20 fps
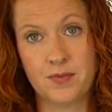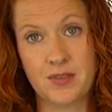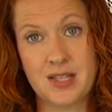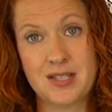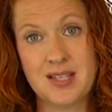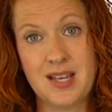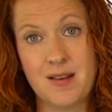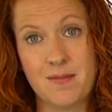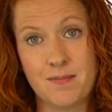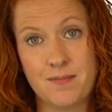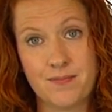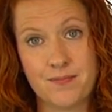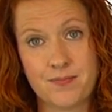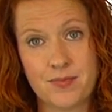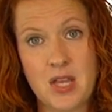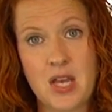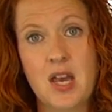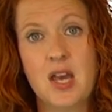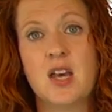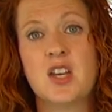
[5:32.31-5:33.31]
That's it.
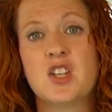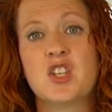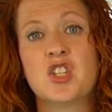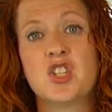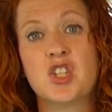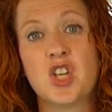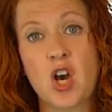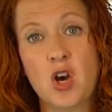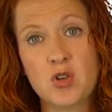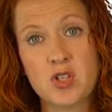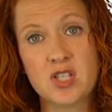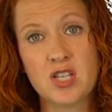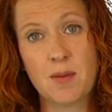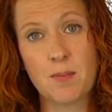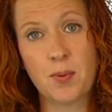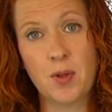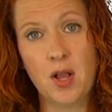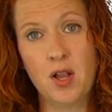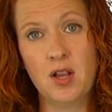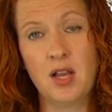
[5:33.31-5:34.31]
So
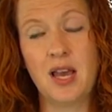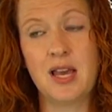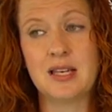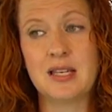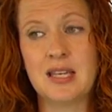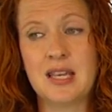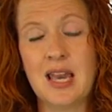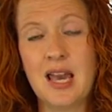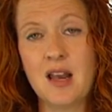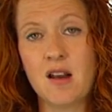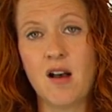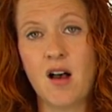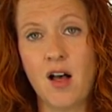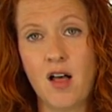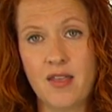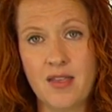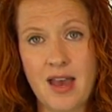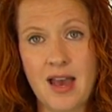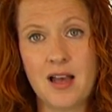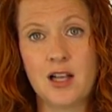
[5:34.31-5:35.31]
simple, and get
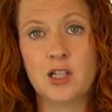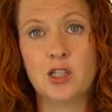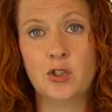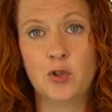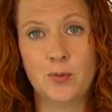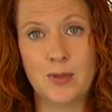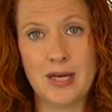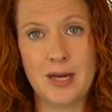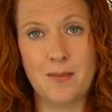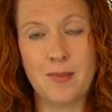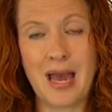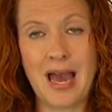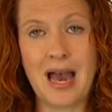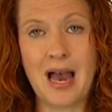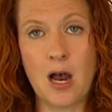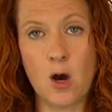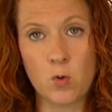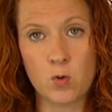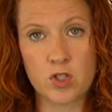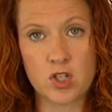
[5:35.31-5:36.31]
all that aluminum
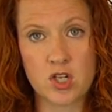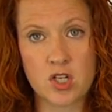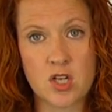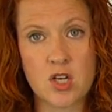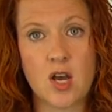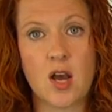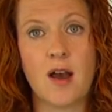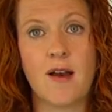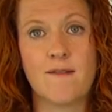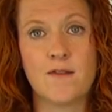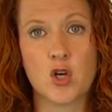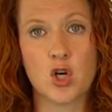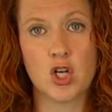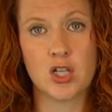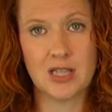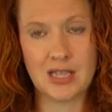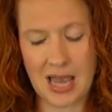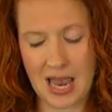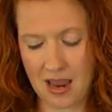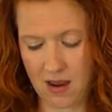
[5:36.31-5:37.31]
out of your
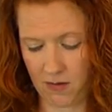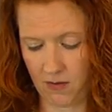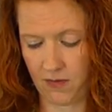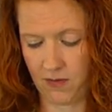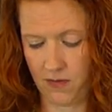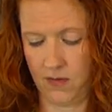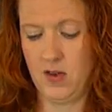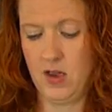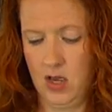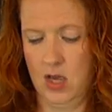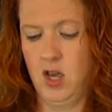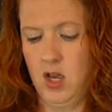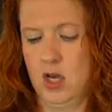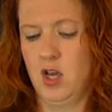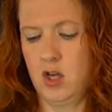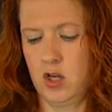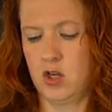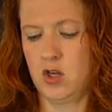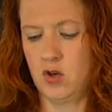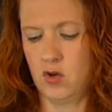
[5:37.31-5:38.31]
life.
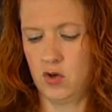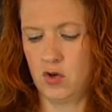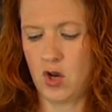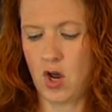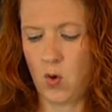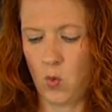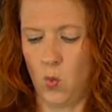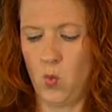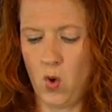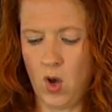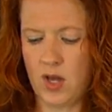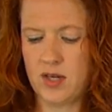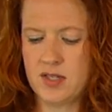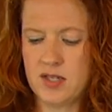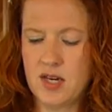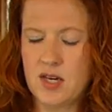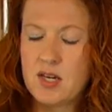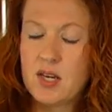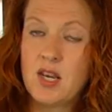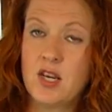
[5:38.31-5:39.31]
You do not
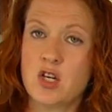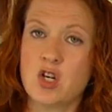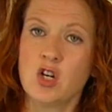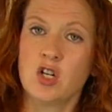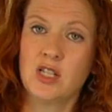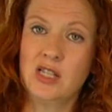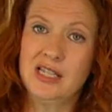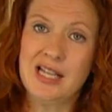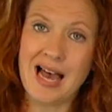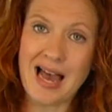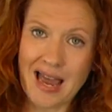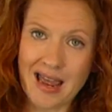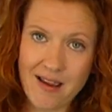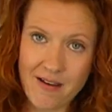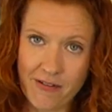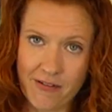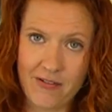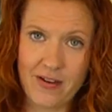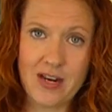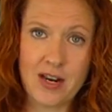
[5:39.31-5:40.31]
want it in your
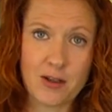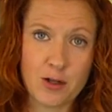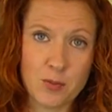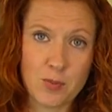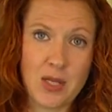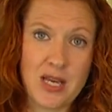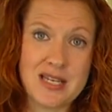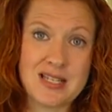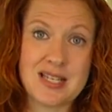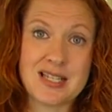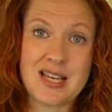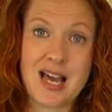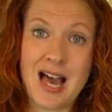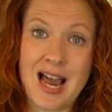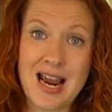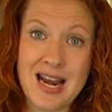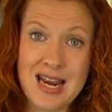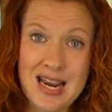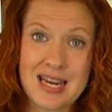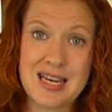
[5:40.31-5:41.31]
life. Another place it's
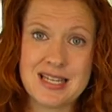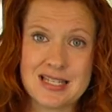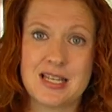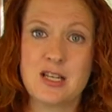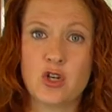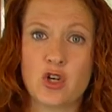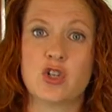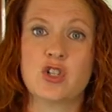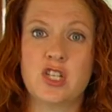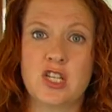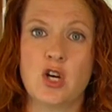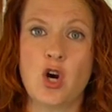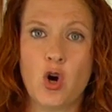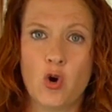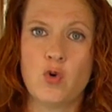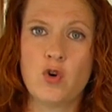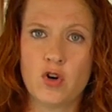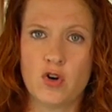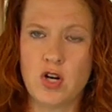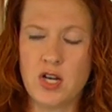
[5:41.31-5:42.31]
hiding is in your
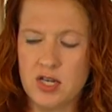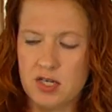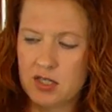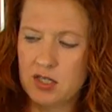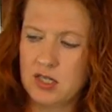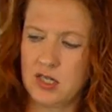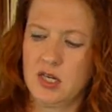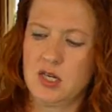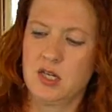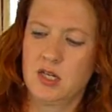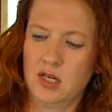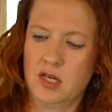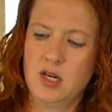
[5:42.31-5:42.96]
deodorant.